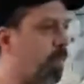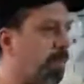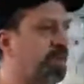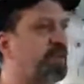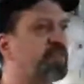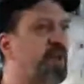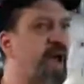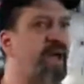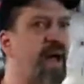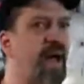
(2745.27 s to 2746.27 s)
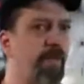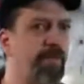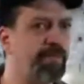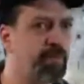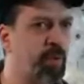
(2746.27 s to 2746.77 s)
Because I got,
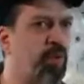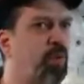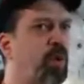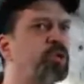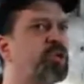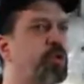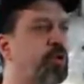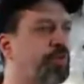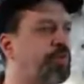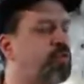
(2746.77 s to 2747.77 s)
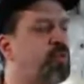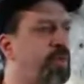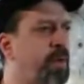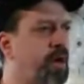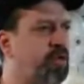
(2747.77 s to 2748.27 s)
with one scoop for
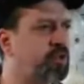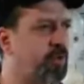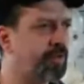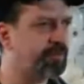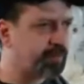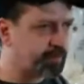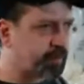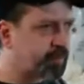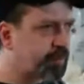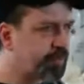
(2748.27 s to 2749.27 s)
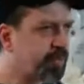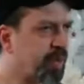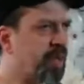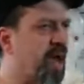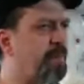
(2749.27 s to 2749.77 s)
$20,
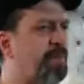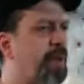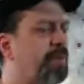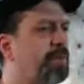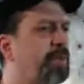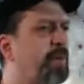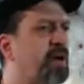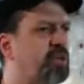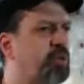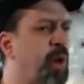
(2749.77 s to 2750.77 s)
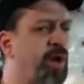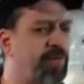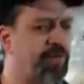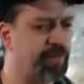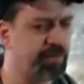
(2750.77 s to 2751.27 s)
got probably about 12
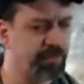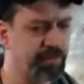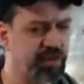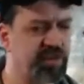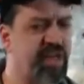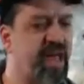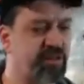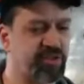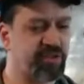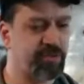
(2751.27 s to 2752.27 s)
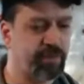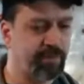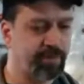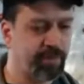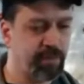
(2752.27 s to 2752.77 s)
sets
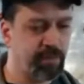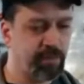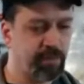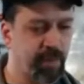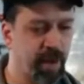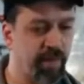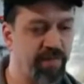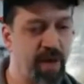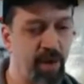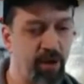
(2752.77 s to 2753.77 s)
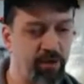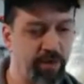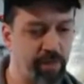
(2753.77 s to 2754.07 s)
of eyeballs.